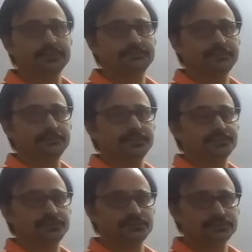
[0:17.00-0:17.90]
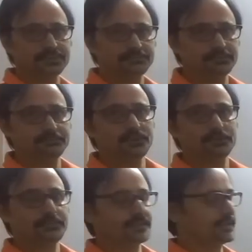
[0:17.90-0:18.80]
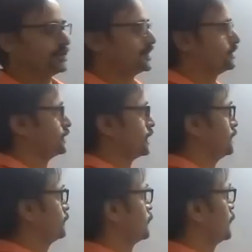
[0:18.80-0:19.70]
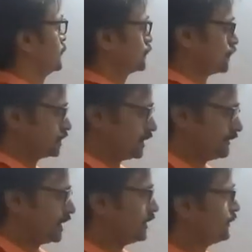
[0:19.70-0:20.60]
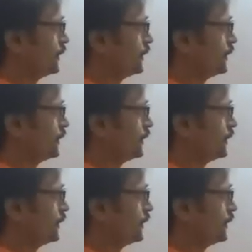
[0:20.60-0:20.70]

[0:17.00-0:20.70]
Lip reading: information or self-employment income, right? So the very